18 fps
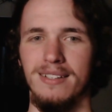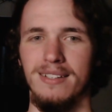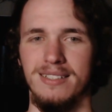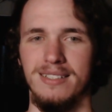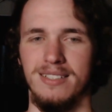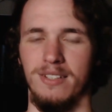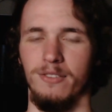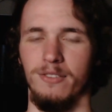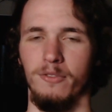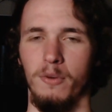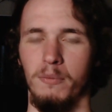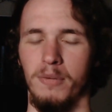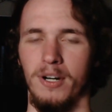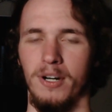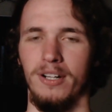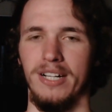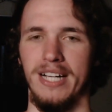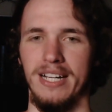Some of them
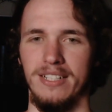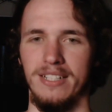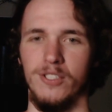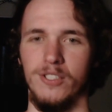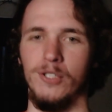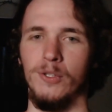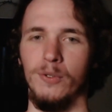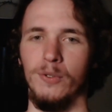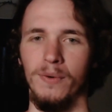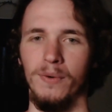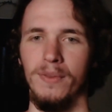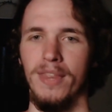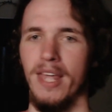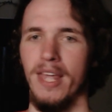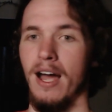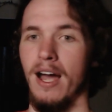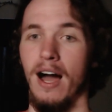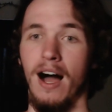probably had 2.
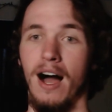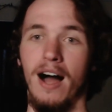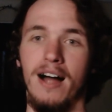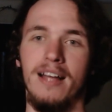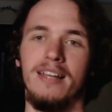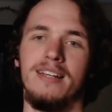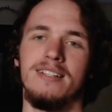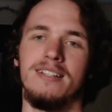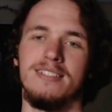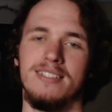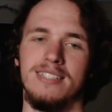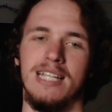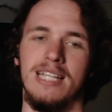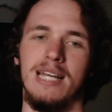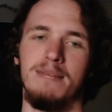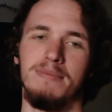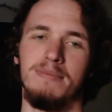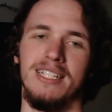I
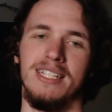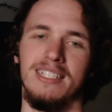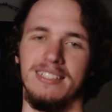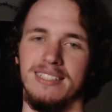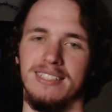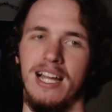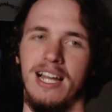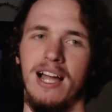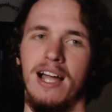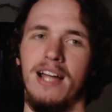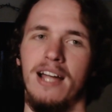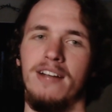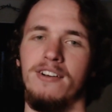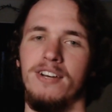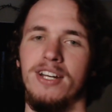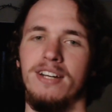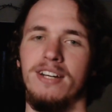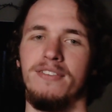escaped the
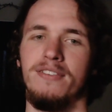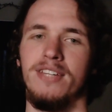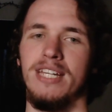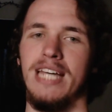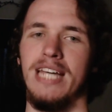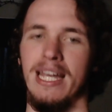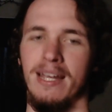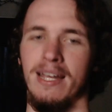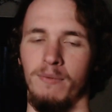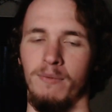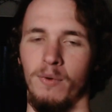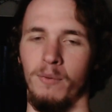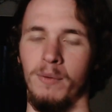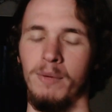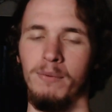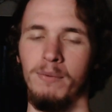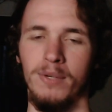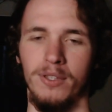entirety of the game, where
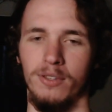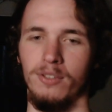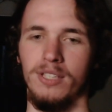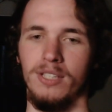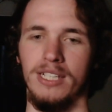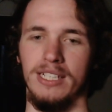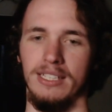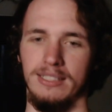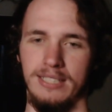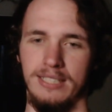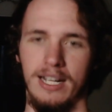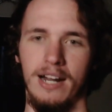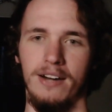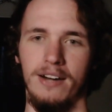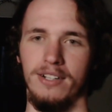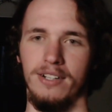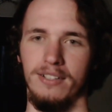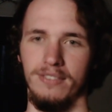we went through the
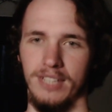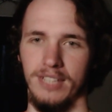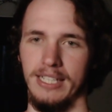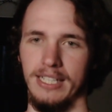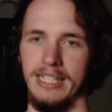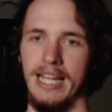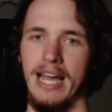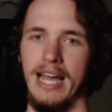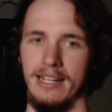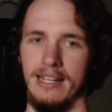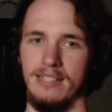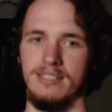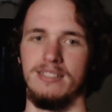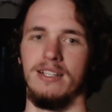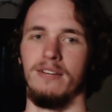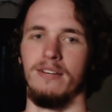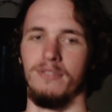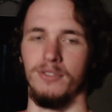entirety of the deck
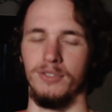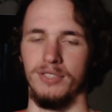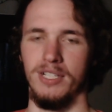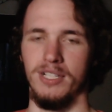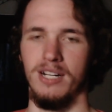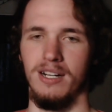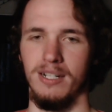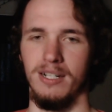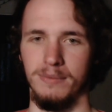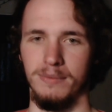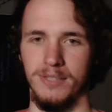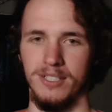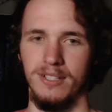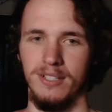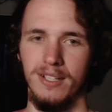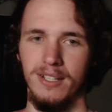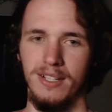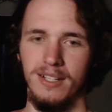several times.
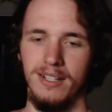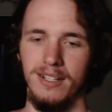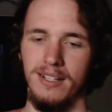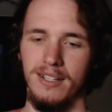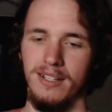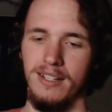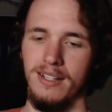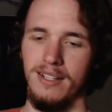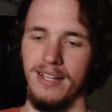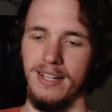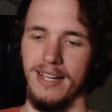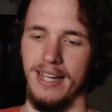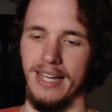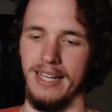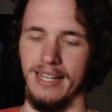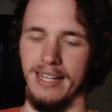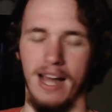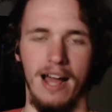
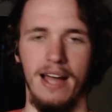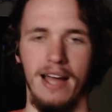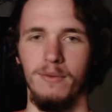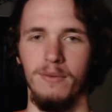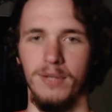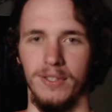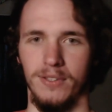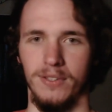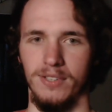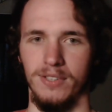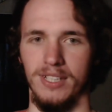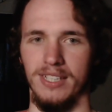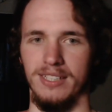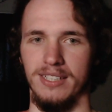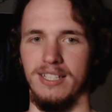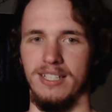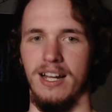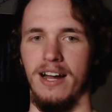And I went through the
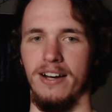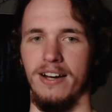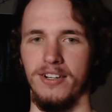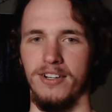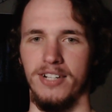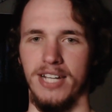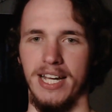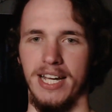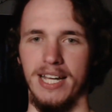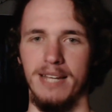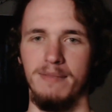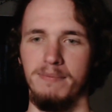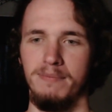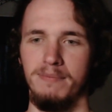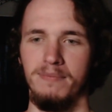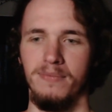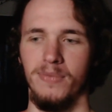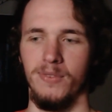entire
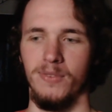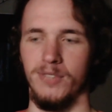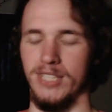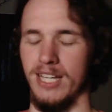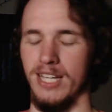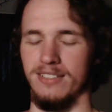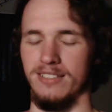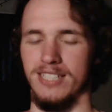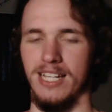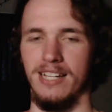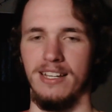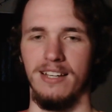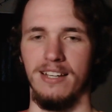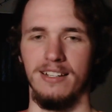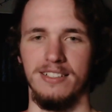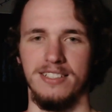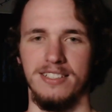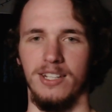game without
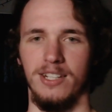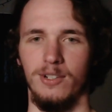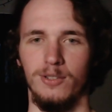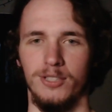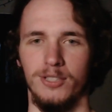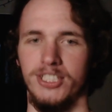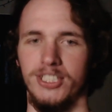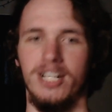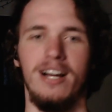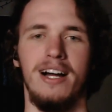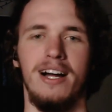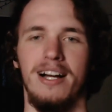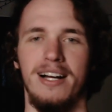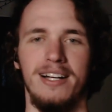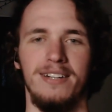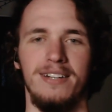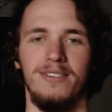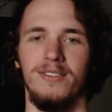taking a single shot.
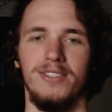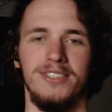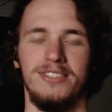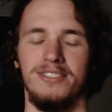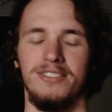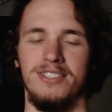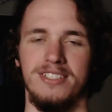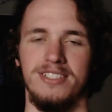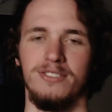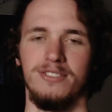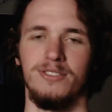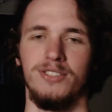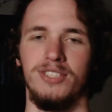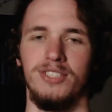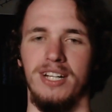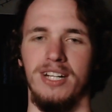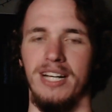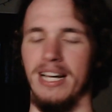I only took a single
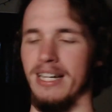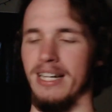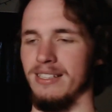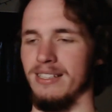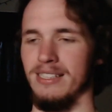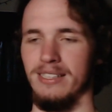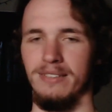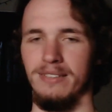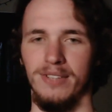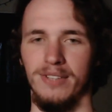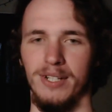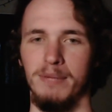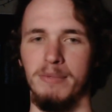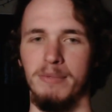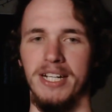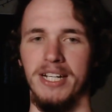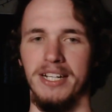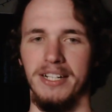shot at the very
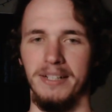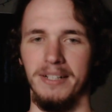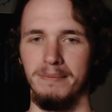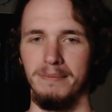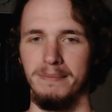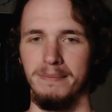beginning.